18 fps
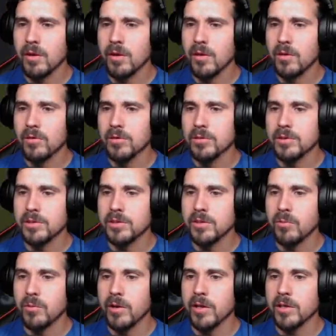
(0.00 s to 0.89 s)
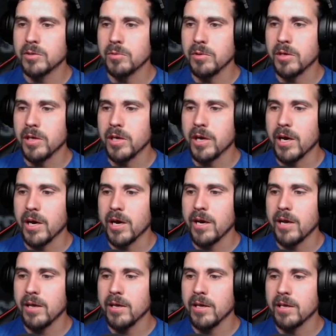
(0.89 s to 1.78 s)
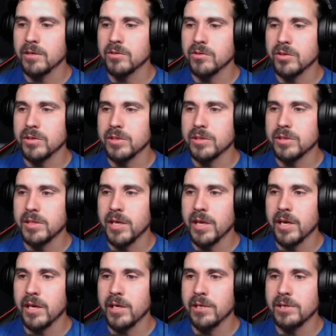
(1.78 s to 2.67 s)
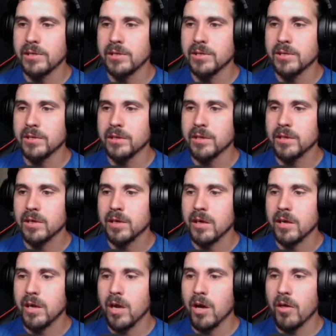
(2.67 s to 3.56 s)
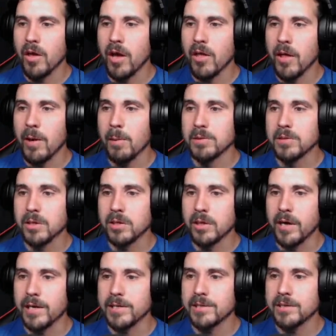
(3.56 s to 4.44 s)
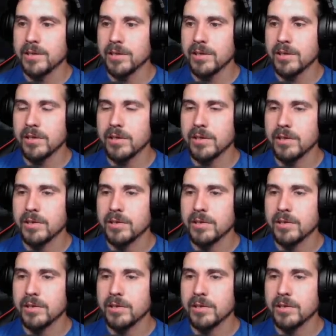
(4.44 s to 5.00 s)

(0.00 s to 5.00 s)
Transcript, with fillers: Let's see what else we've got. Endless Days. Oh yeah, that one's a classic.